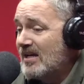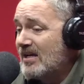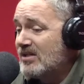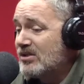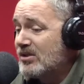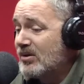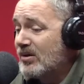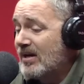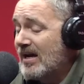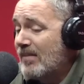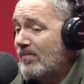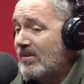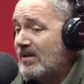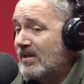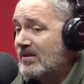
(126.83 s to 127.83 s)
on
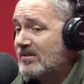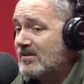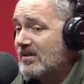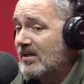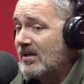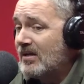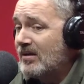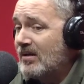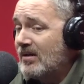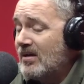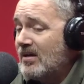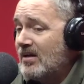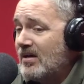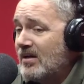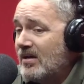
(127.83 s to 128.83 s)
Instagram that
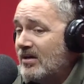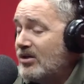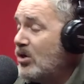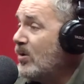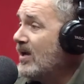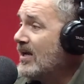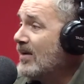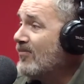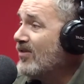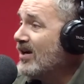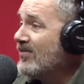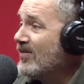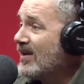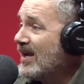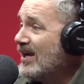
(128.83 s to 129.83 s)
no income
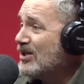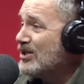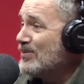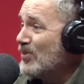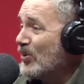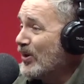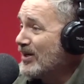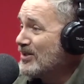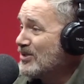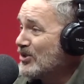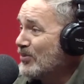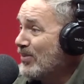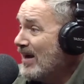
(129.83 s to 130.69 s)
verification mortgages are